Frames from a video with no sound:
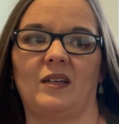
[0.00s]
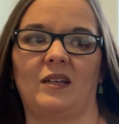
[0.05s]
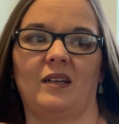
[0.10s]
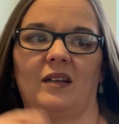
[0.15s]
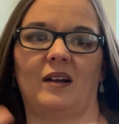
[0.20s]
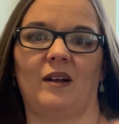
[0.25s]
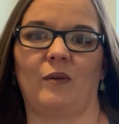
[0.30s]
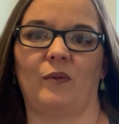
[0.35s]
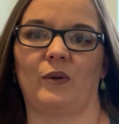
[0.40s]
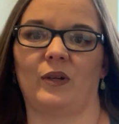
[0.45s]

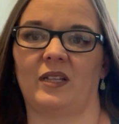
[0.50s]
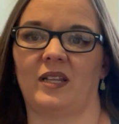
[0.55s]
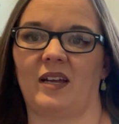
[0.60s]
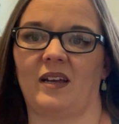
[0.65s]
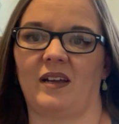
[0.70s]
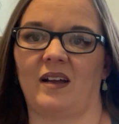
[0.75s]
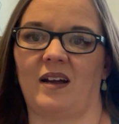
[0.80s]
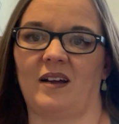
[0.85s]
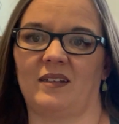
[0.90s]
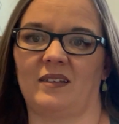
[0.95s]
when they
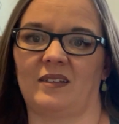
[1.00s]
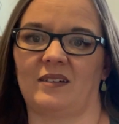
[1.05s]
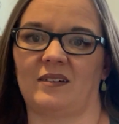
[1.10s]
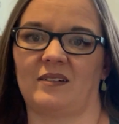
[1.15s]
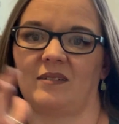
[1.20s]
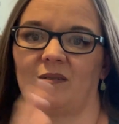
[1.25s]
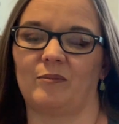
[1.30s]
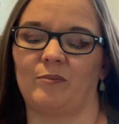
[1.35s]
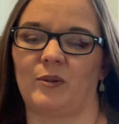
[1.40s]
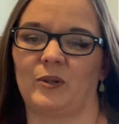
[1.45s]
got
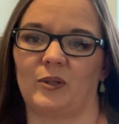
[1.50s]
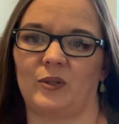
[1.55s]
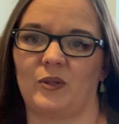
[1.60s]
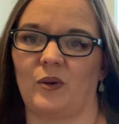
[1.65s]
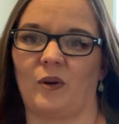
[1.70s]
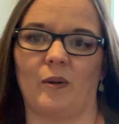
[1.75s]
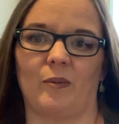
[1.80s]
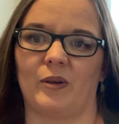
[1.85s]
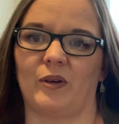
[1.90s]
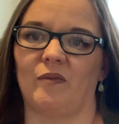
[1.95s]
their
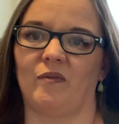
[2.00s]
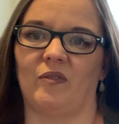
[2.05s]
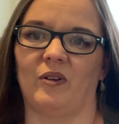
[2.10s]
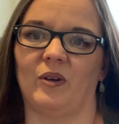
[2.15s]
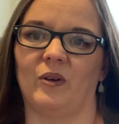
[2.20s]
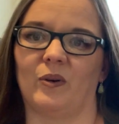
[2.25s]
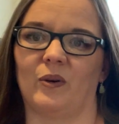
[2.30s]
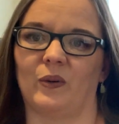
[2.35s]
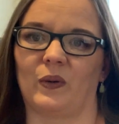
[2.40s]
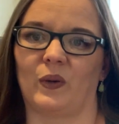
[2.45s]
prescription
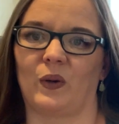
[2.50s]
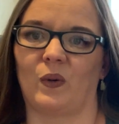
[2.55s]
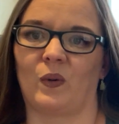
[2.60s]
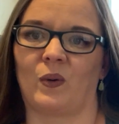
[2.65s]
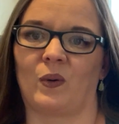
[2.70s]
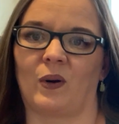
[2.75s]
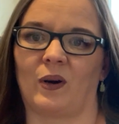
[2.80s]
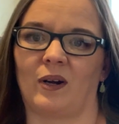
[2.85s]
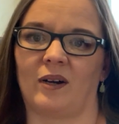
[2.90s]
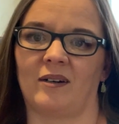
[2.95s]
filled,
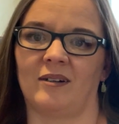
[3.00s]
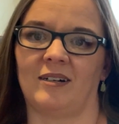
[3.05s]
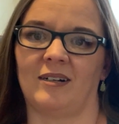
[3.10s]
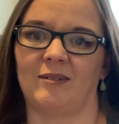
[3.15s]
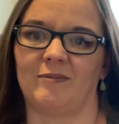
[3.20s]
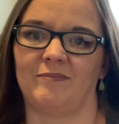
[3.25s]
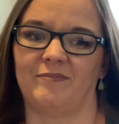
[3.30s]
or,